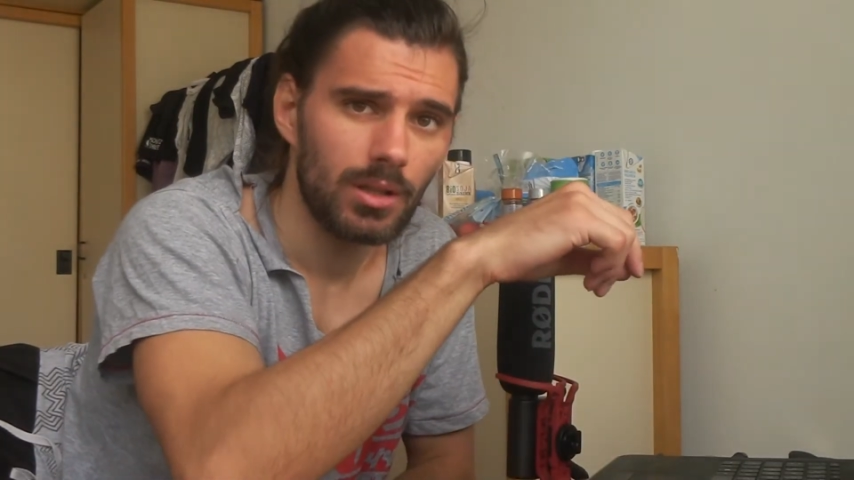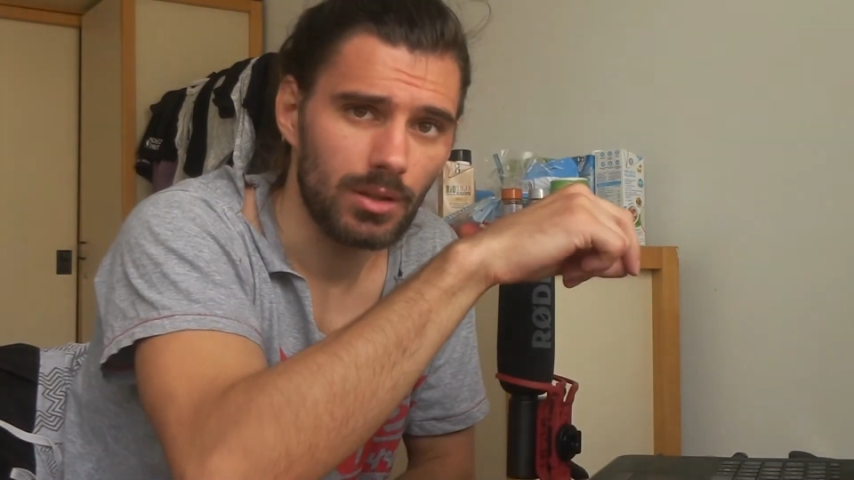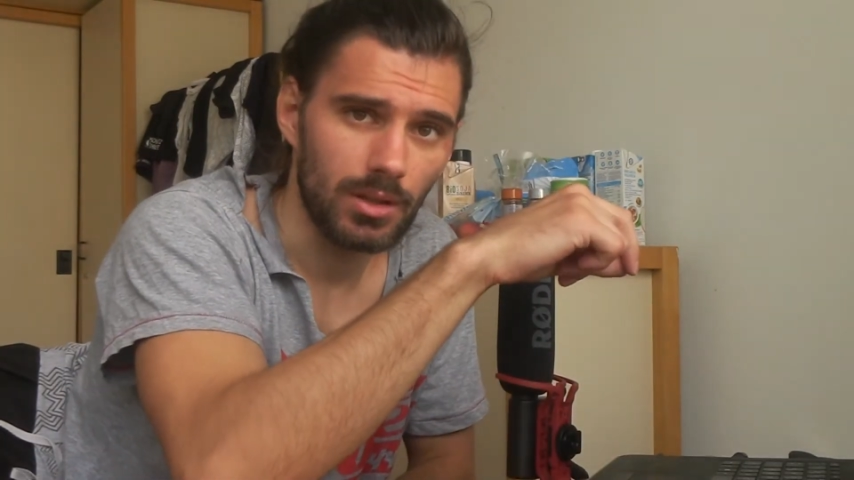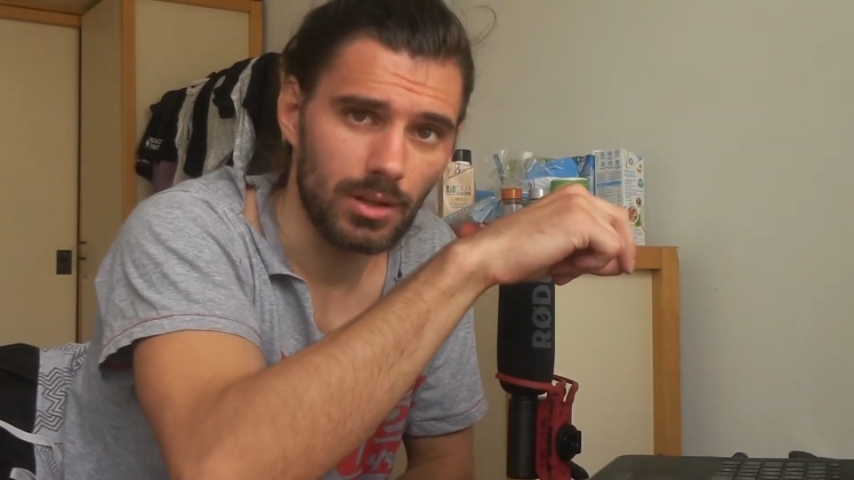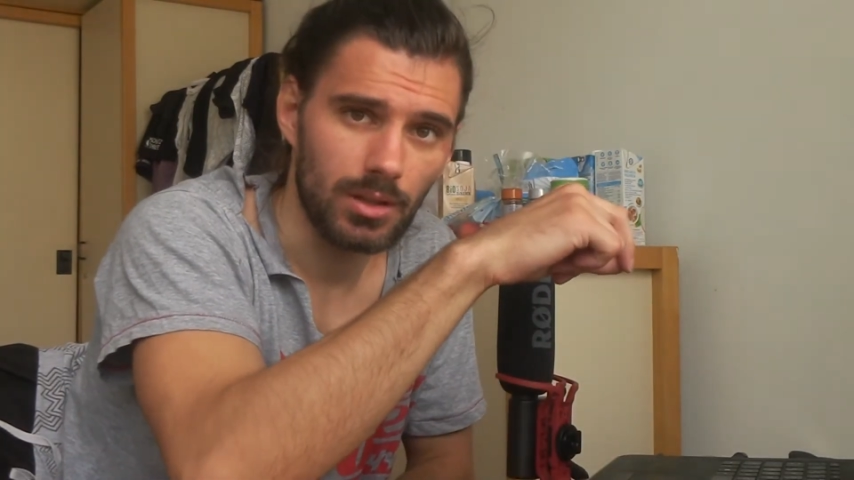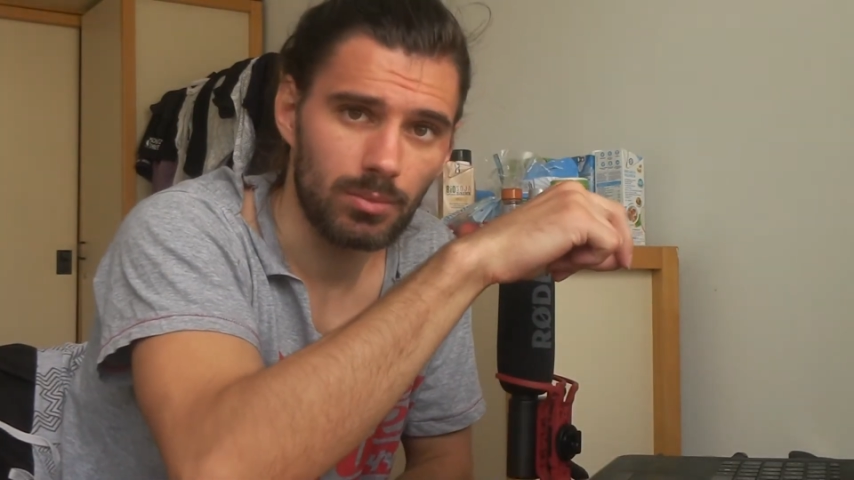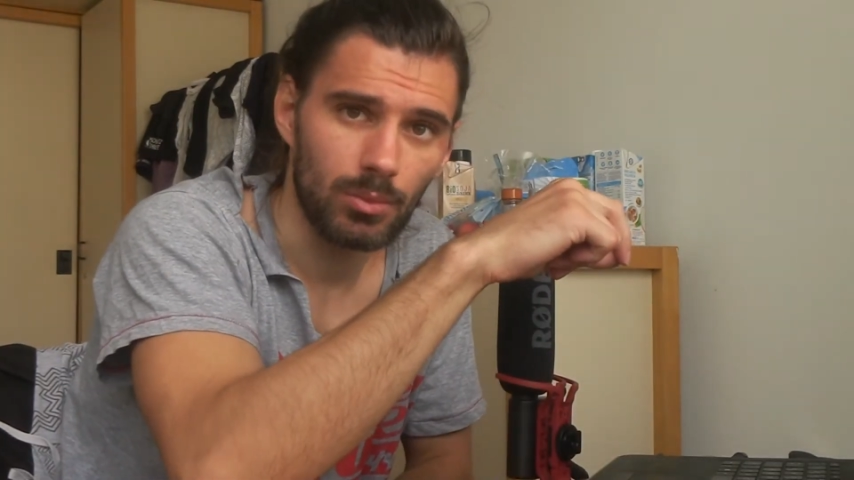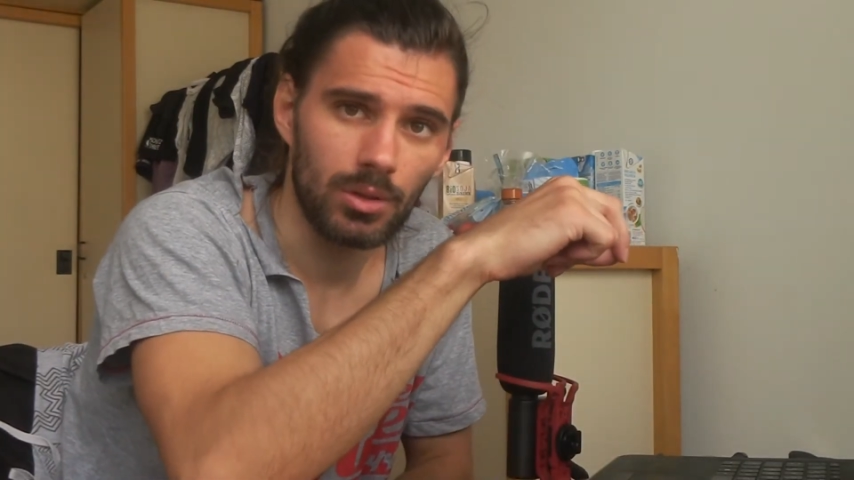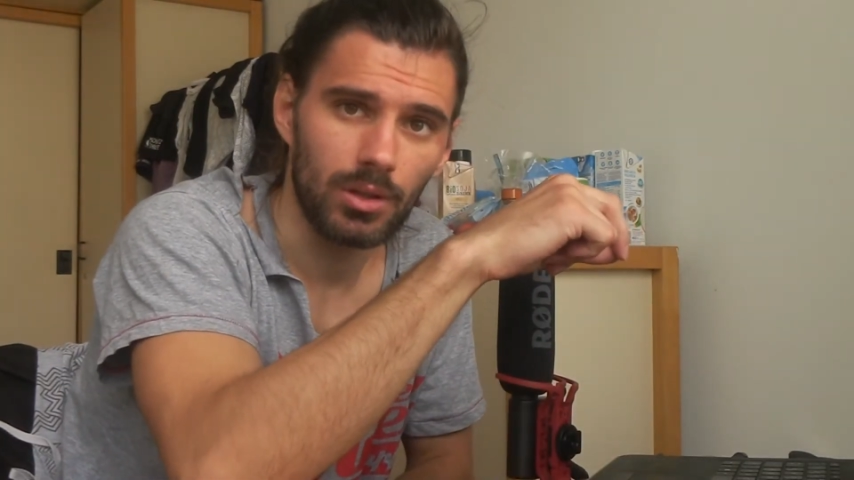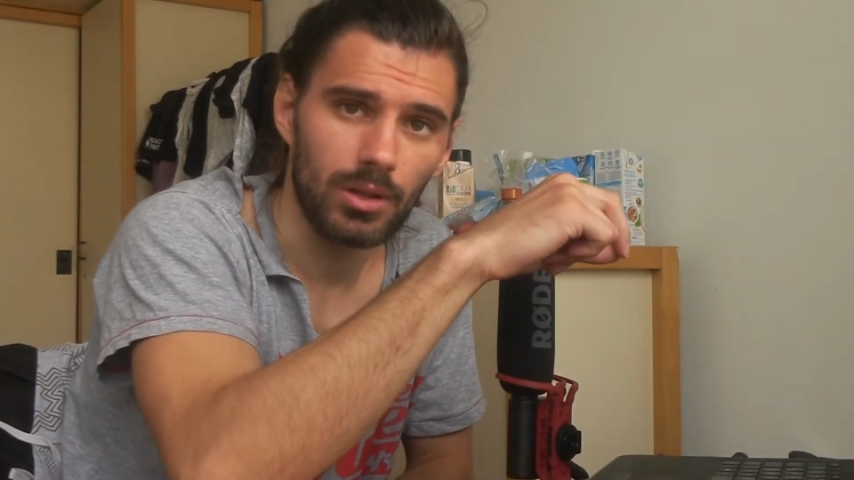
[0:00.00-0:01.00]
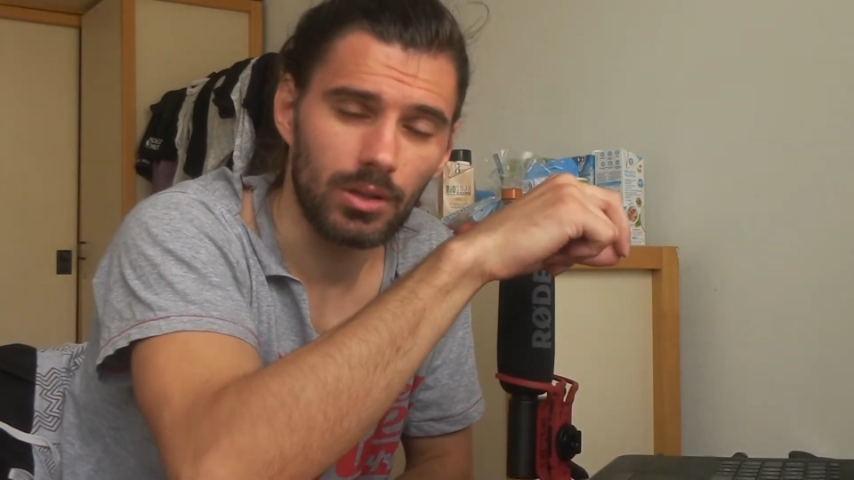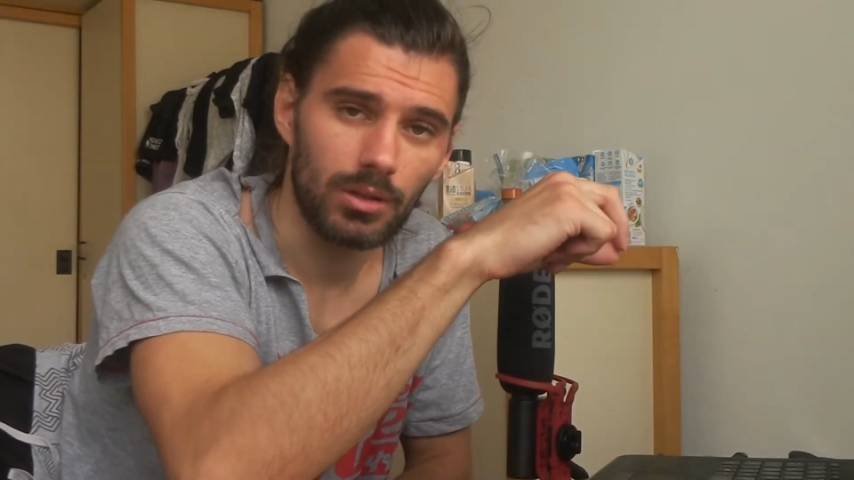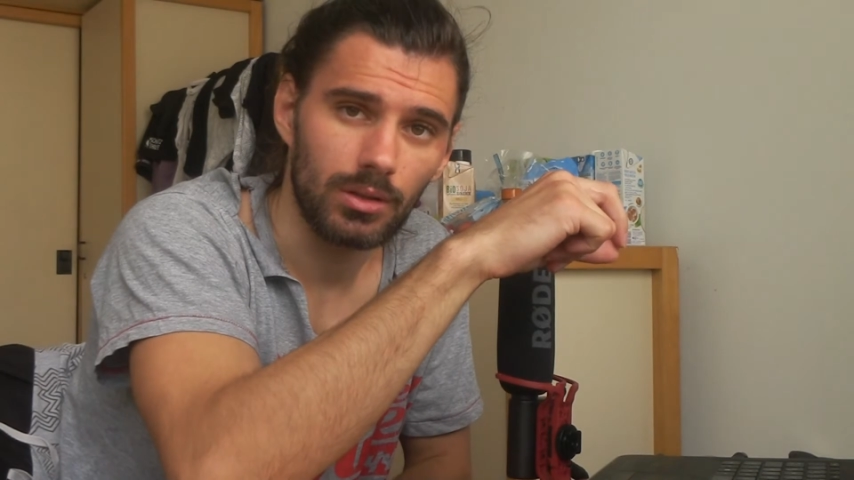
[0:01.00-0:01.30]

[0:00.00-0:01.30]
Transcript: the smaller